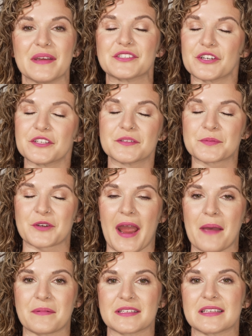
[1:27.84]
Make sure you
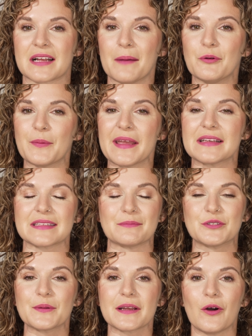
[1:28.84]
subscribe because in a couple weeks,
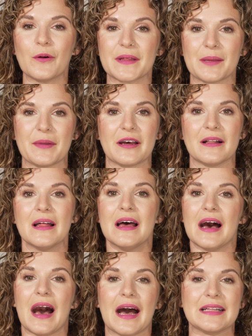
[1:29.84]
I'm doing a whole email
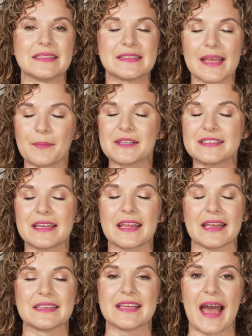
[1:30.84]
on
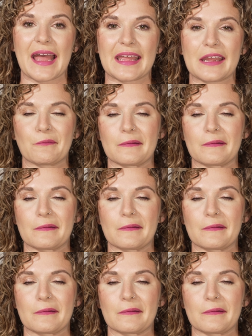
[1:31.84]
segmenting and tagging.